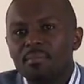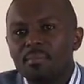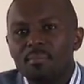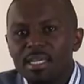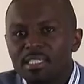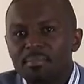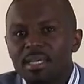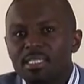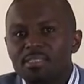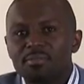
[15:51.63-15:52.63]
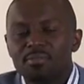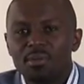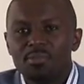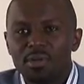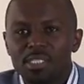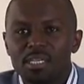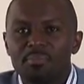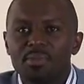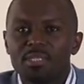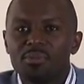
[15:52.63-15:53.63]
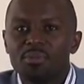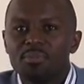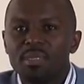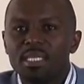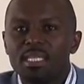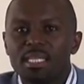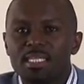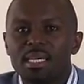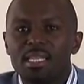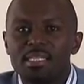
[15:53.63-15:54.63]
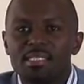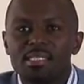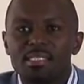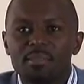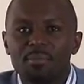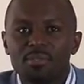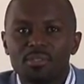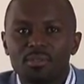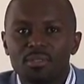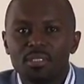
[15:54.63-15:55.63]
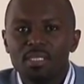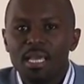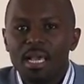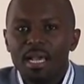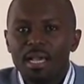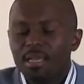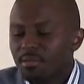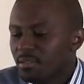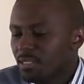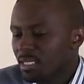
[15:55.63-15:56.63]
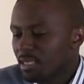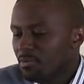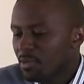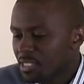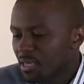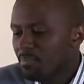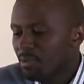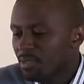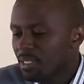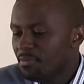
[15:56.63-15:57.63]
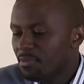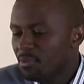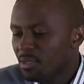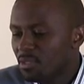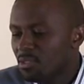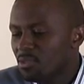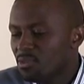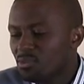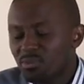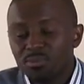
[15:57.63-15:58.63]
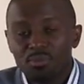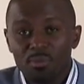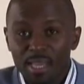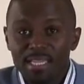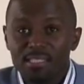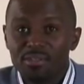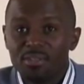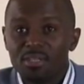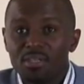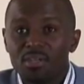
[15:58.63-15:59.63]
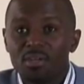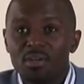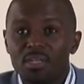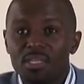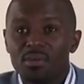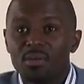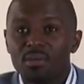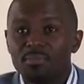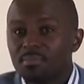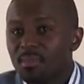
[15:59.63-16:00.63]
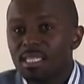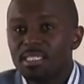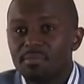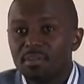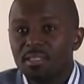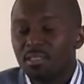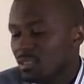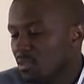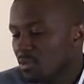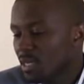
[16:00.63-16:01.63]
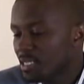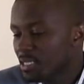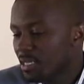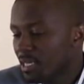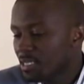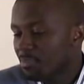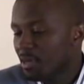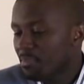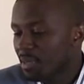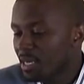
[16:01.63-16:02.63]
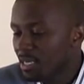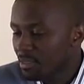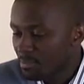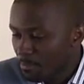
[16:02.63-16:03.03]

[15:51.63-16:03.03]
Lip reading: measurements, for example, that are listed in the protocol. And for example, if you will not use weight in your intervention, as a primary,